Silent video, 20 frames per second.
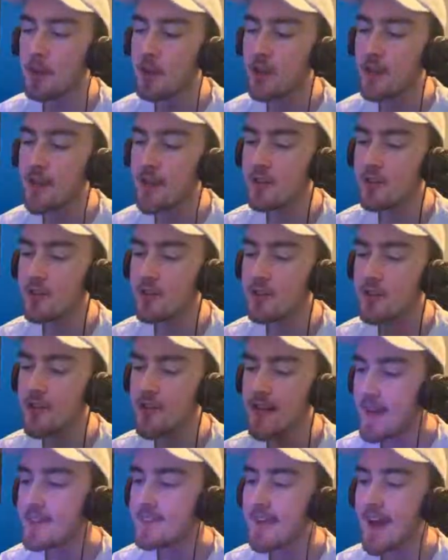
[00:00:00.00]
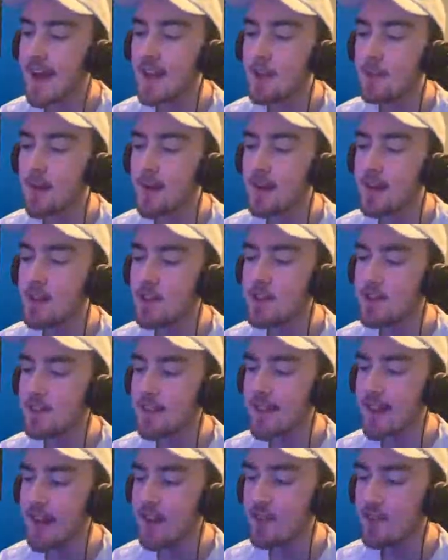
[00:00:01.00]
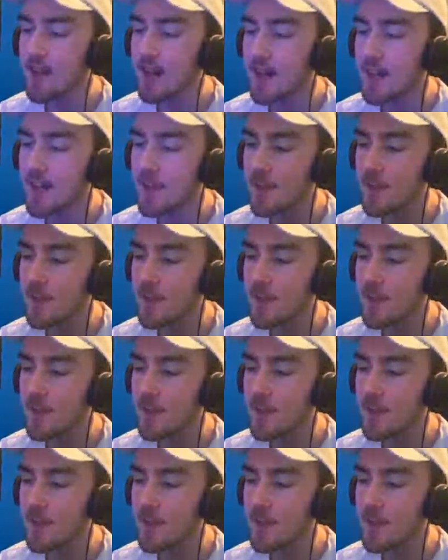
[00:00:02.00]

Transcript: You guys can see it's animated just like how Dark Aether